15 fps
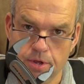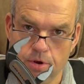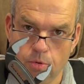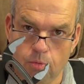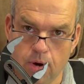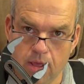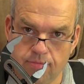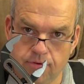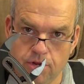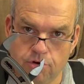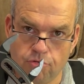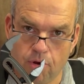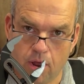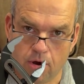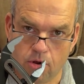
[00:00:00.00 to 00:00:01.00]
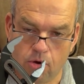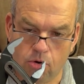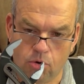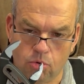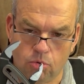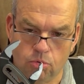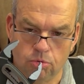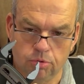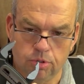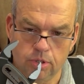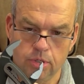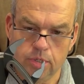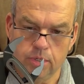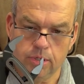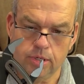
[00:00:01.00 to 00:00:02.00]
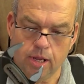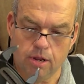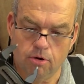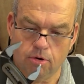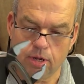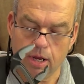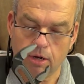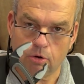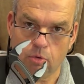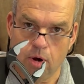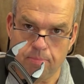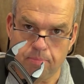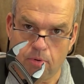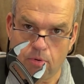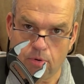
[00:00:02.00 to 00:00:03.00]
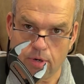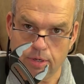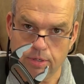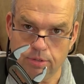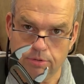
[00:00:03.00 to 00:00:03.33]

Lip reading: whatever you're trying to hold, you know, get a grip on it.